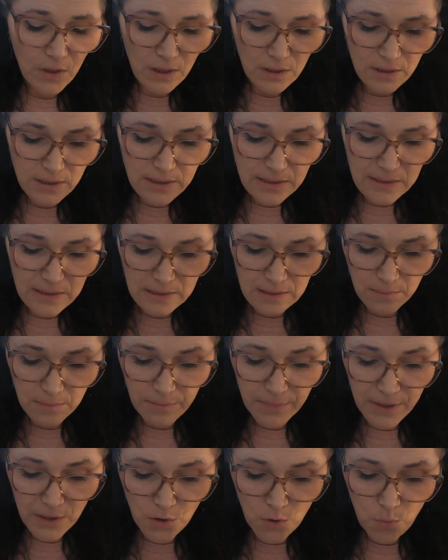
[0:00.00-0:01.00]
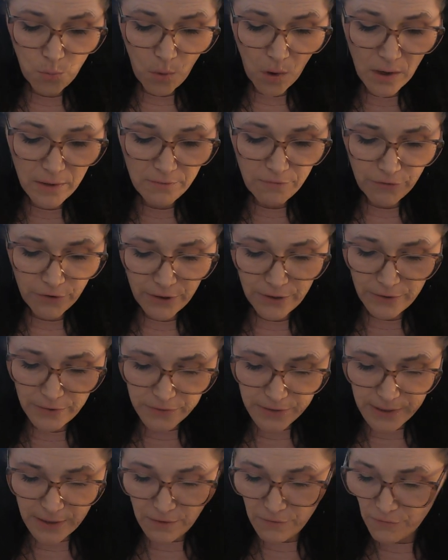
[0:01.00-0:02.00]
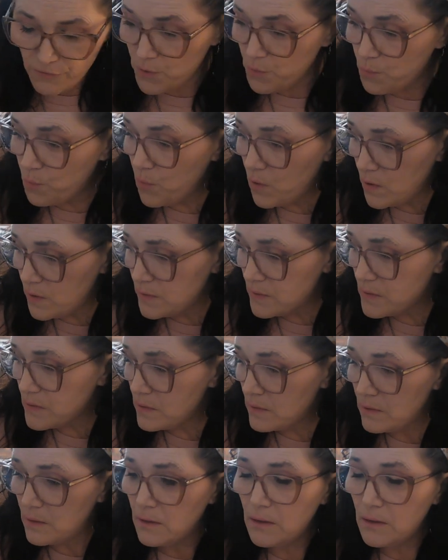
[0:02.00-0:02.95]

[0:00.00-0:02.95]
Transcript: This is something you want for yourself. You want